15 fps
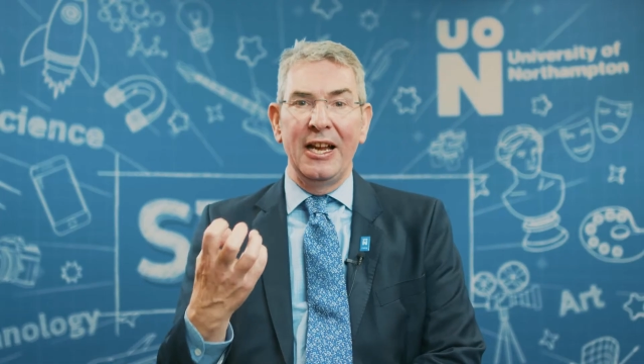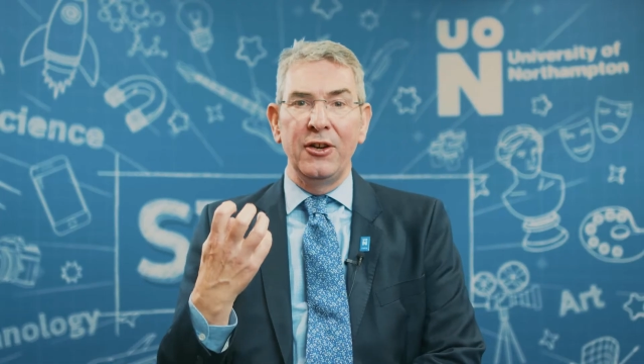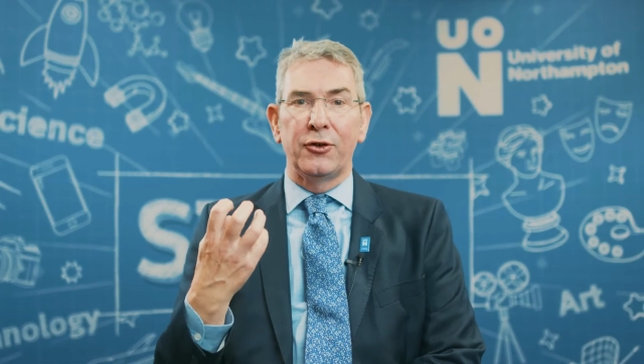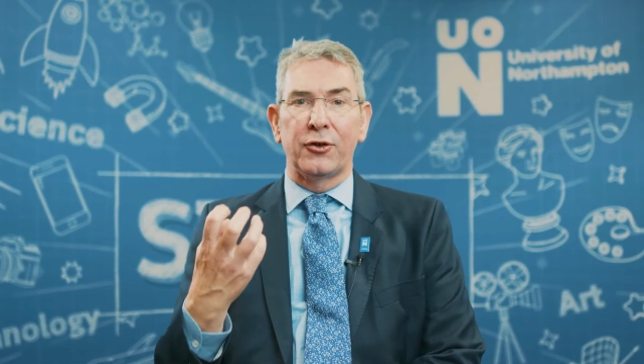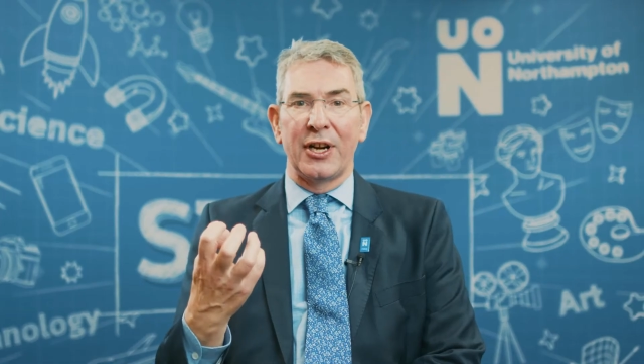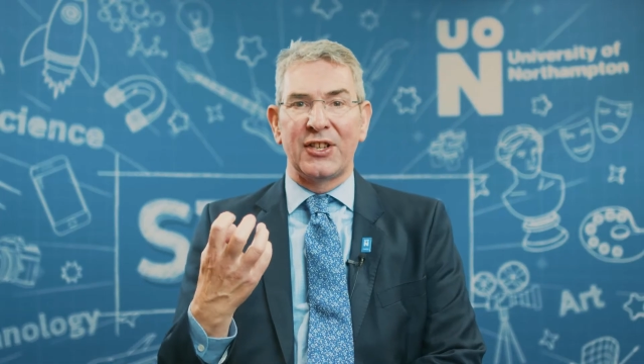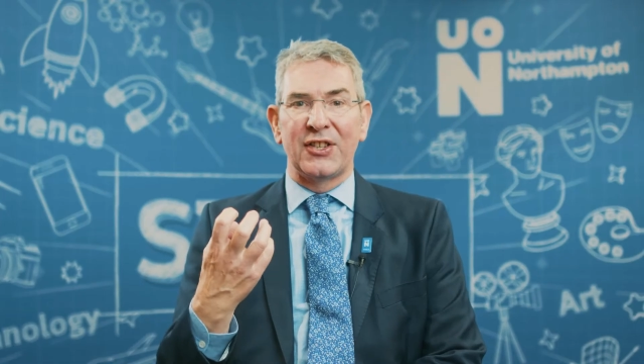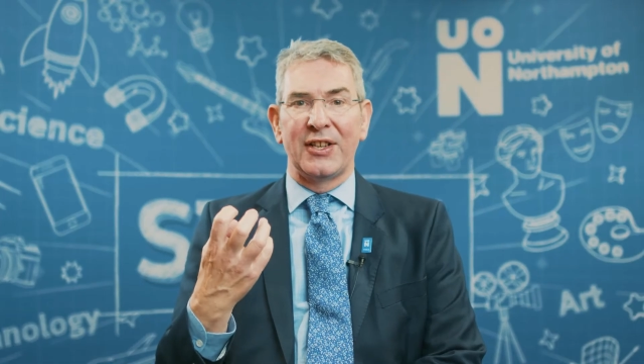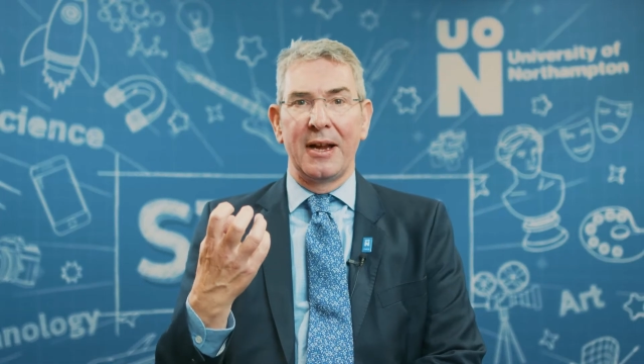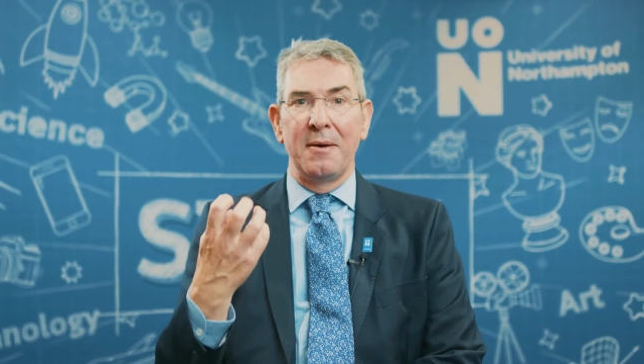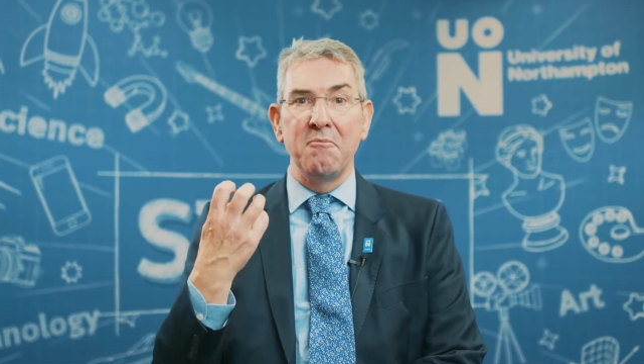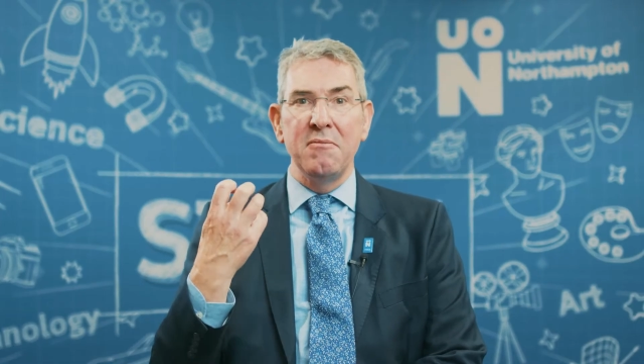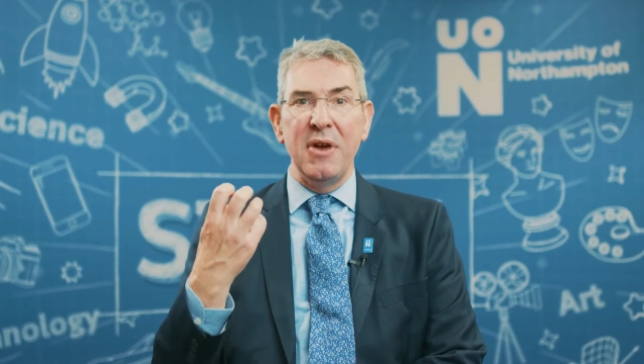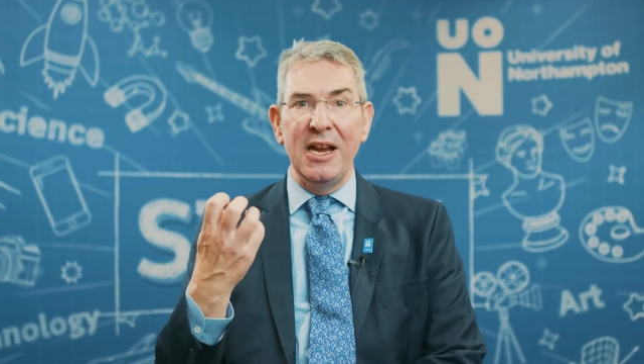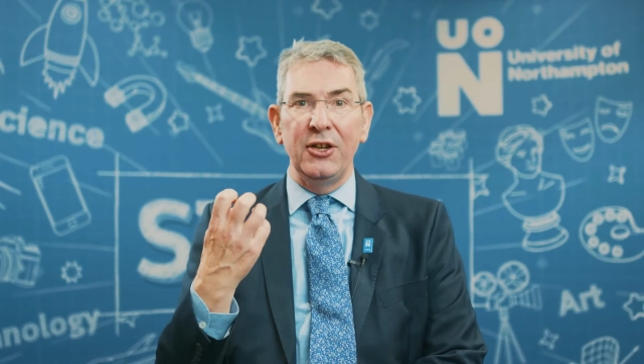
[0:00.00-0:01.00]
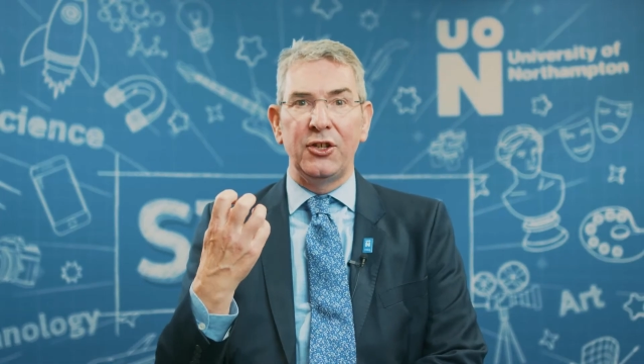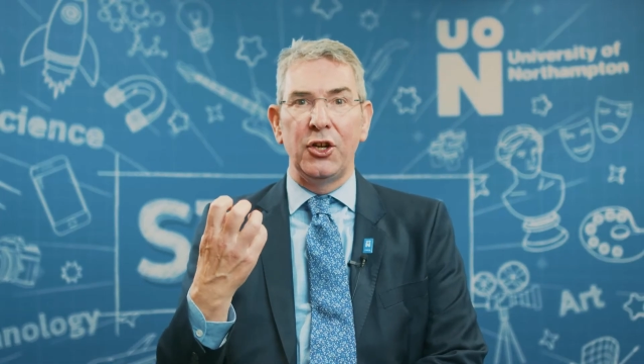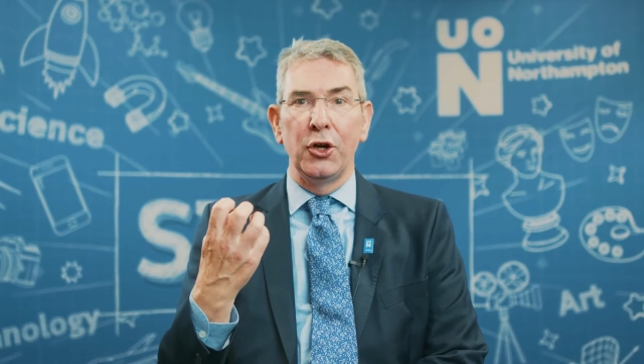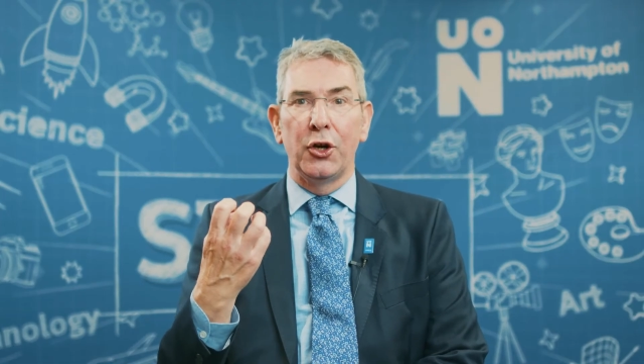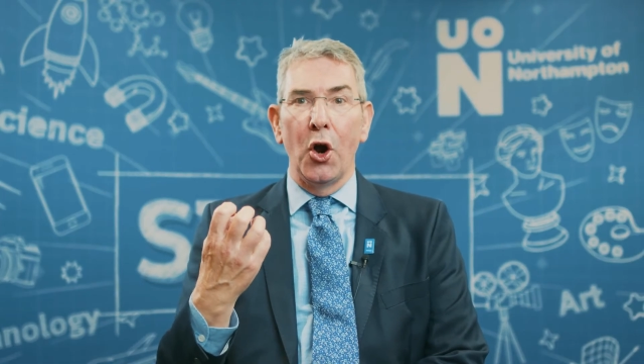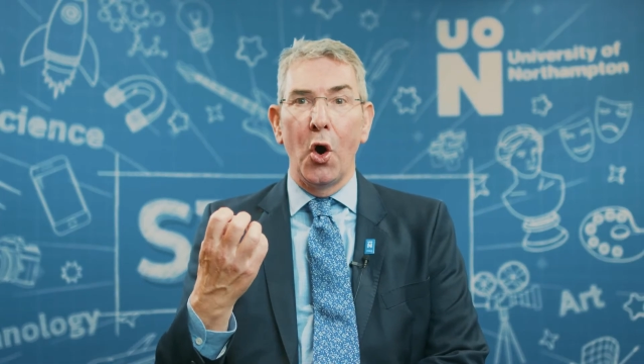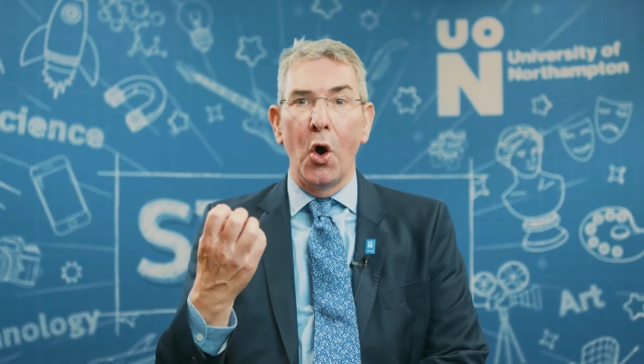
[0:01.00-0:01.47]
interesting makes
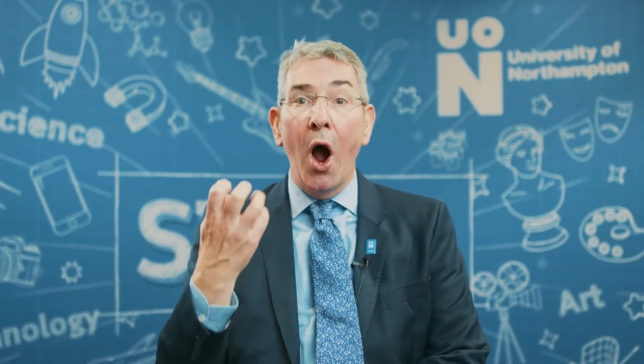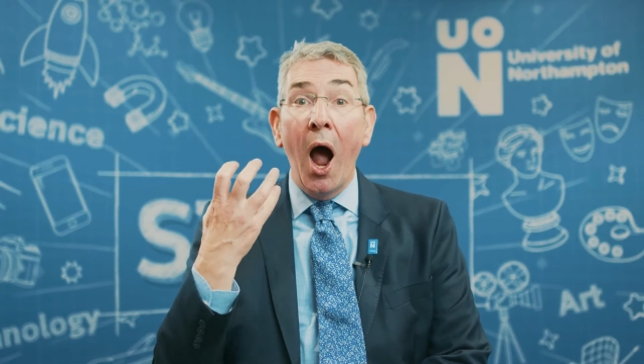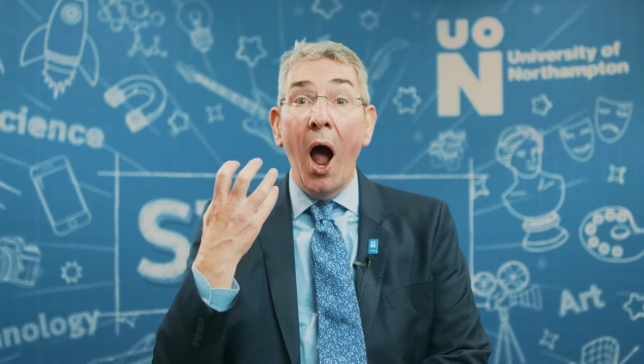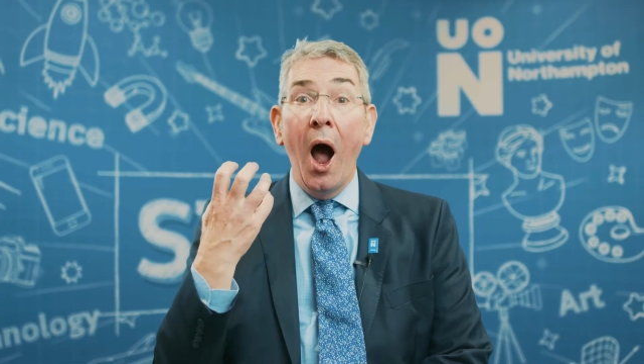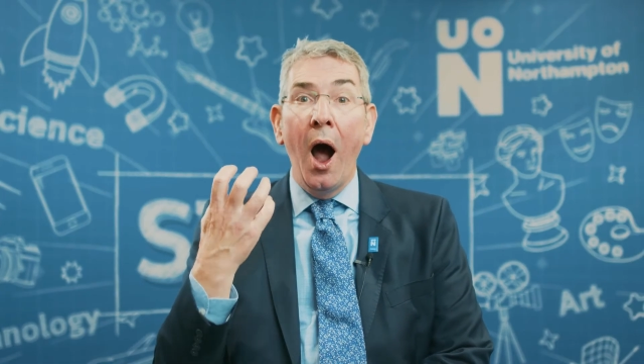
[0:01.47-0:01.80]
you go,